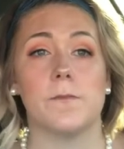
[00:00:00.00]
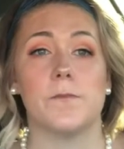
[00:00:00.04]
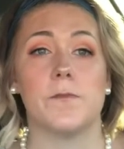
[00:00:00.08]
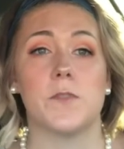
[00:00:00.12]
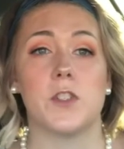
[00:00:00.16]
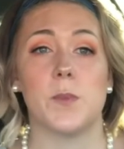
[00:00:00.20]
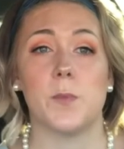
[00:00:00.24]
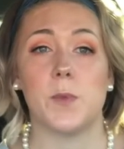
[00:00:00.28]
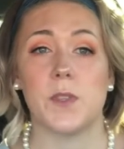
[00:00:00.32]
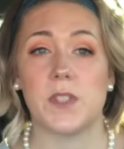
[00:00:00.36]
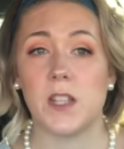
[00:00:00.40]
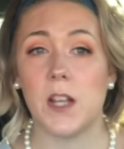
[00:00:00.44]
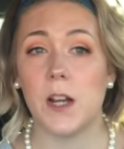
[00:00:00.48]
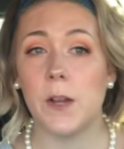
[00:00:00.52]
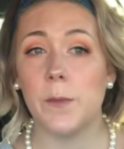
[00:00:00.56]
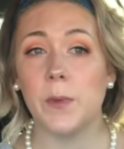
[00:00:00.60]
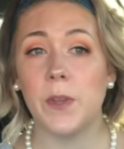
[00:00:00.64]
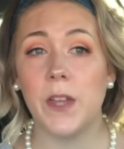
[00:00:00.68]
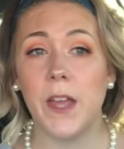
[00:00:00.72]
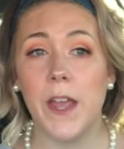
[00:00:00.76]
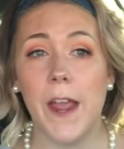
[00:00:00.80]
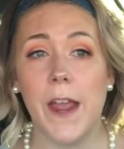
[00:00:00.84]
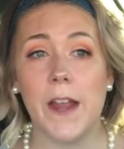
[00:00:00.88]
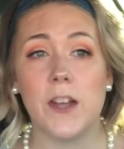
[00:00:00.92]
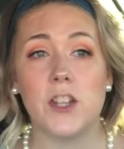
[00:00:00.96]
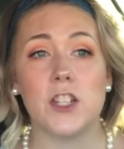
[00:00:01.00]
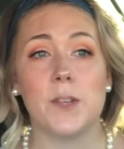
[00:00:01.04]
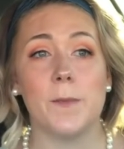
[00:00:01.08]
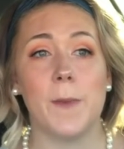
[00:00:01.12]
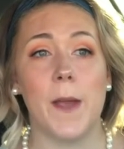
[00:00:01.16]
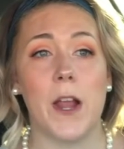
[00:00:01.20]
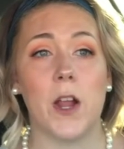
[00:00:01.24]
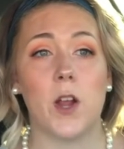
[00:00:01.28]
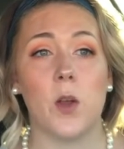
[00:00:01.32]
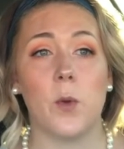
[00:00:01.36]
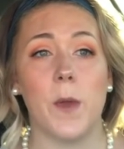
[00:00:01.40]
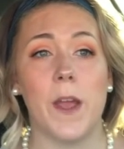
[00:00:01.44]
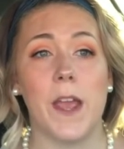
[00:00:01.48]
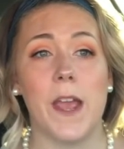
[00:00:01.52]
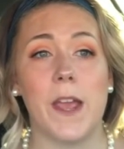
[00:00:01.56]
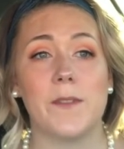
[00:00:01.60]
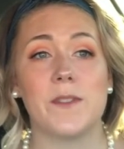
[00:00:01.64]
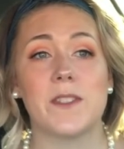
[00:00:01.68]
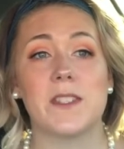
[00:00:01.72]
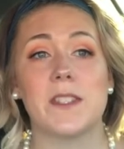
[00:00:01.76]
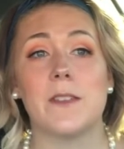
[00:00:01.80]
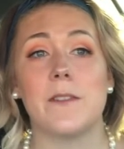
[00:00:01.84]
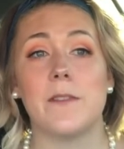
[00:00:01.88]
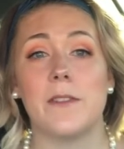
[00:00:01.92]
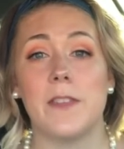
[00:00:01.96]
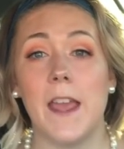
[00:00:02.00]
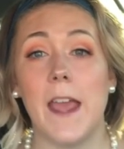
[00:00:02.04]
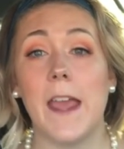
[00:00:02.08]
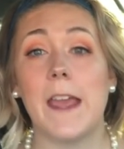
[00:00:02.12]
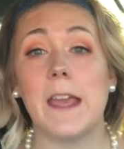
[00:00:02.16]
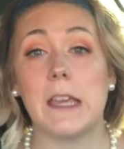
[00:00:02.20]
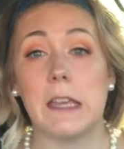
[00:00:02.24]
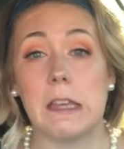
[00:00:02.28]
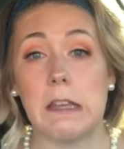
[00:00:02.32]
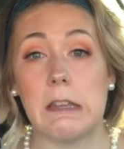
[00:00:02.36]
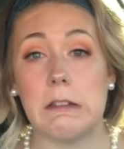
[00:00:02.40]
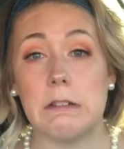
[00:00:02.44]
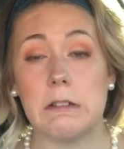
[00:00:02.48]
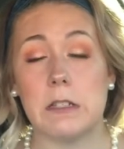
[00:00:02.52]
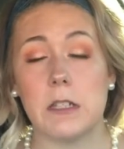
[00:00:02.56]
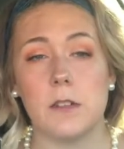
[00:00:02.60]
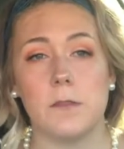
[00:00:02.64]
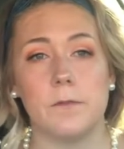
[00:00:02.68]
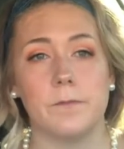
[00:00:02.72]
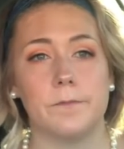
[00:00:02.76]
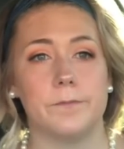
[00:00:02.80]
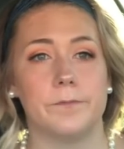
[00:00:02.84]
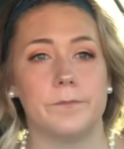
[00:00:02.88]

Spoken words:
She puts on a plate and she microwaves. They eat.